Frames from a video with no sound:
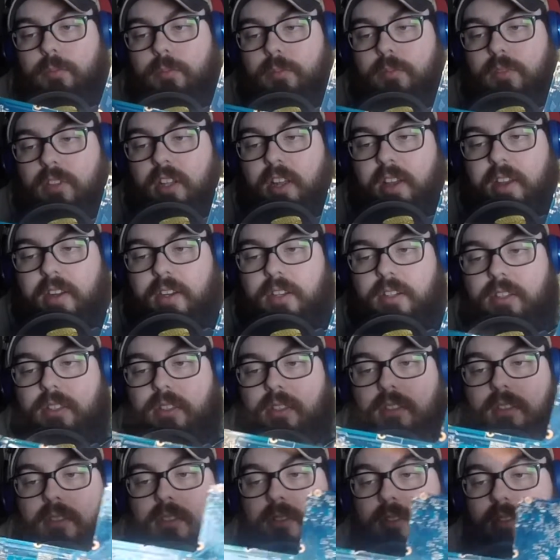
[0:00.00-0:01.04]
layers
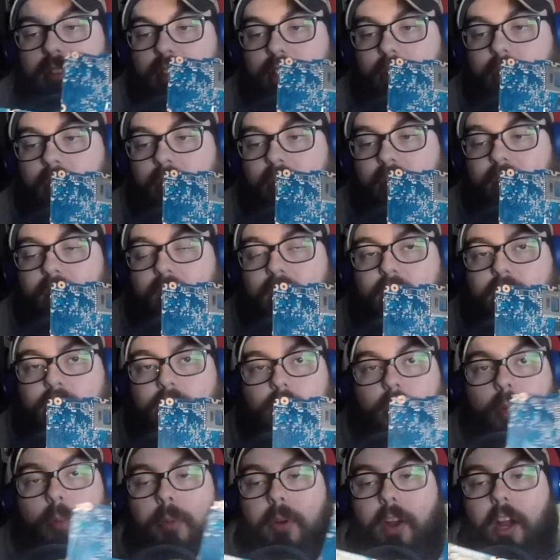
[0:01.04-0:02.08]
and stuff like that to
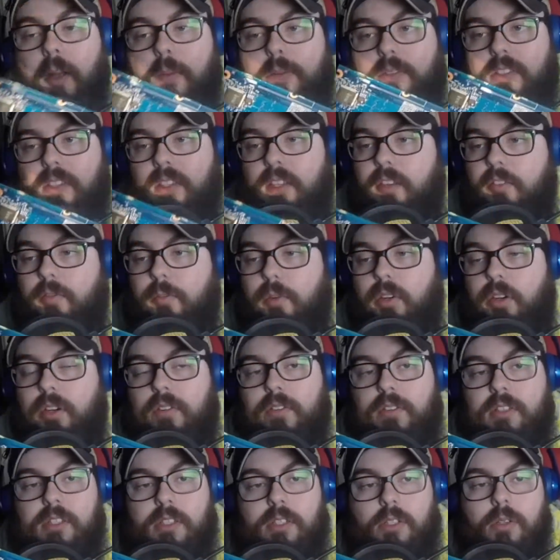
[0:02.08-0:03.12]
your props to give more of a
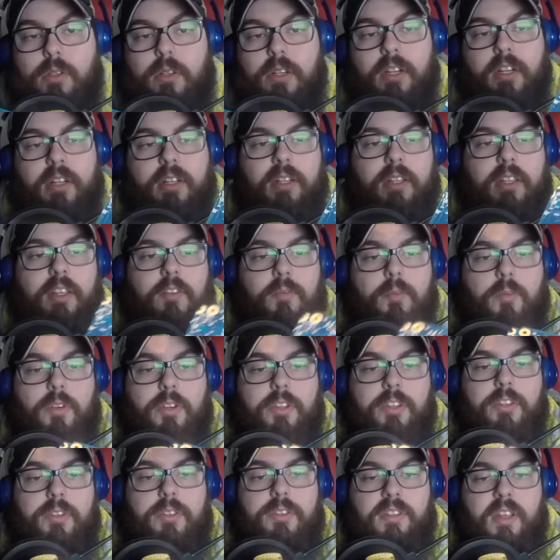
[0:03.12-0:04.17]
story and to give more
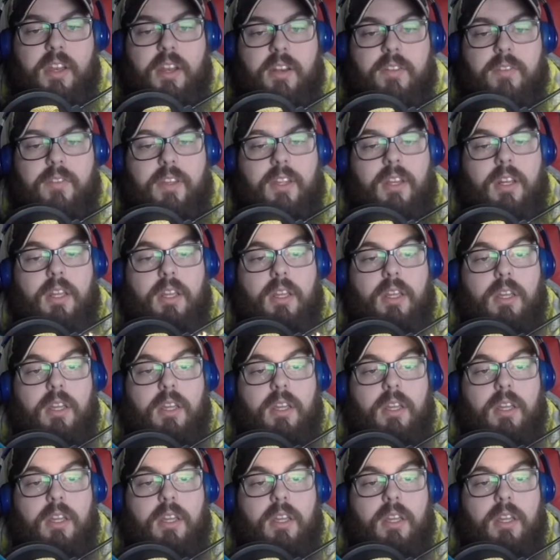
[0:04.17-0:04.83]
use out of it.